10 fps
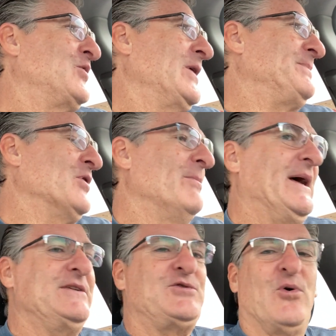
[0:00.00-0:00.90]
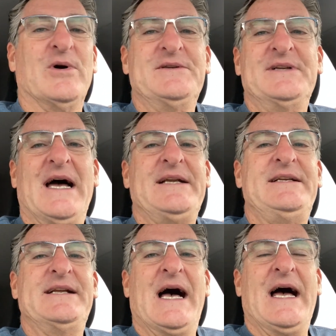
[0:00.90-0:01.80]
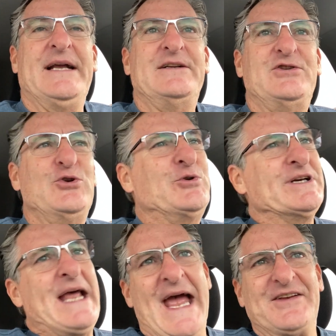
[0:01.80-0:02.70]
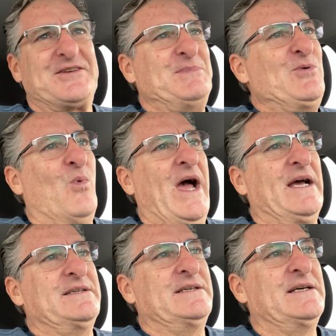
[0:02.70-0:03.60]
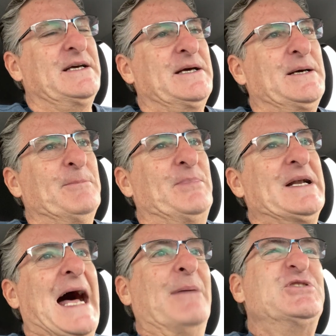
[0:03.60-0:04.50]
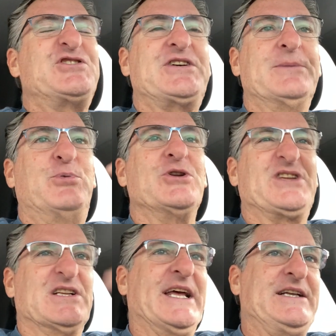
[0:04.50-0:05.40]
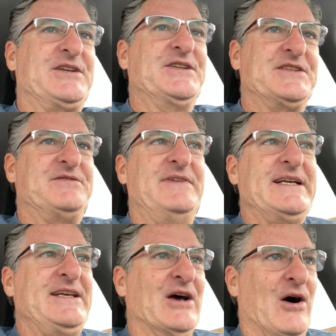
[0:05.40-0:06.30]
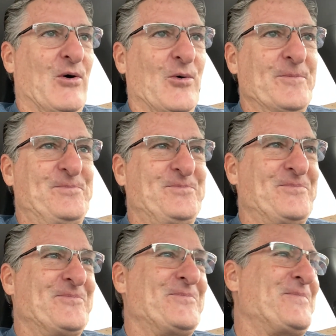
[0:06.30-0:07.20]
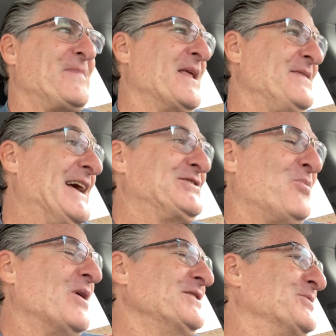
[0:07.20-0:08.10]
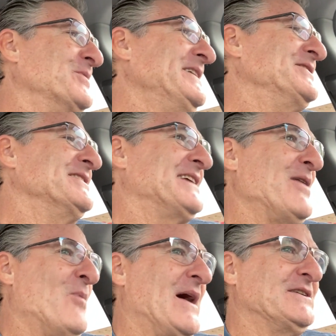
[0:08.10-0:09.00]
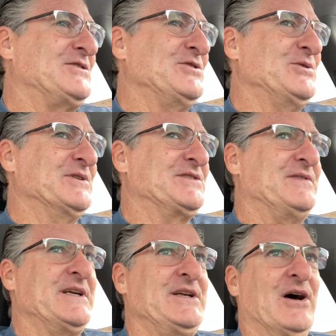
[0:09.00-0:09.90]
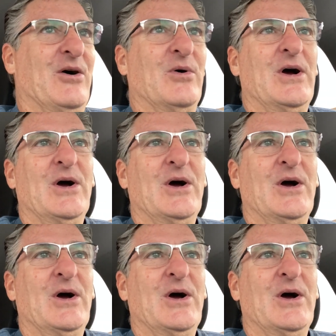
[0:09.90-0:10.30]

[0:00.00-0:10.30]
Crypto Mentor 99. You can ask me when, but I'm just going to put the link to this video. That's one of the reasons I wanted to do this video.